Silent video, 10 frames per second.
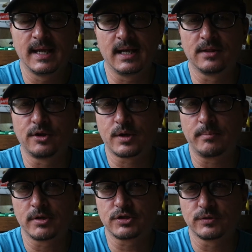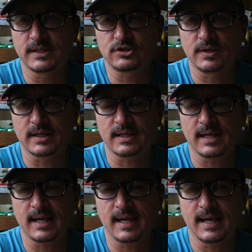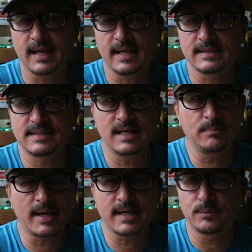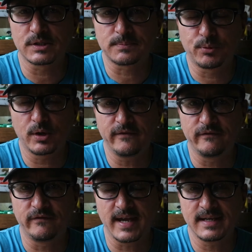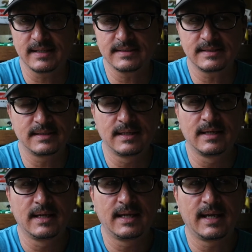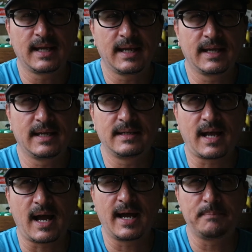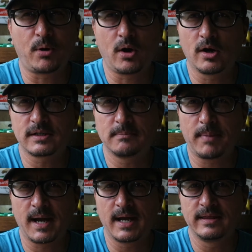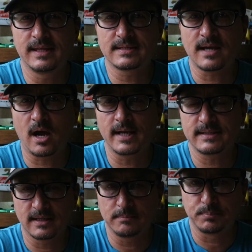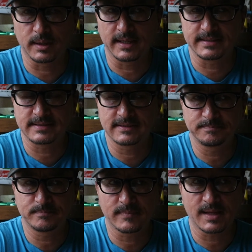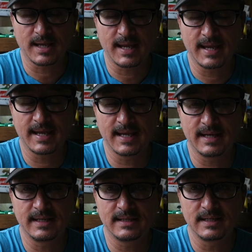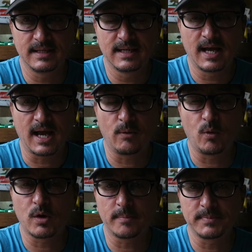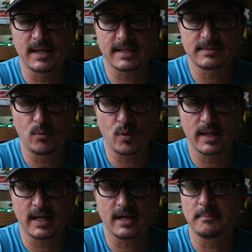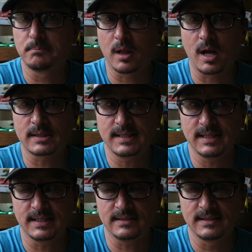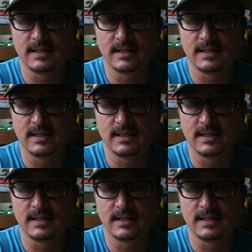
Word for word: in a little commercial district, and it seemed like it was pretty vacant. And I parked by this hot tub place, and I woke up the next morning blocked in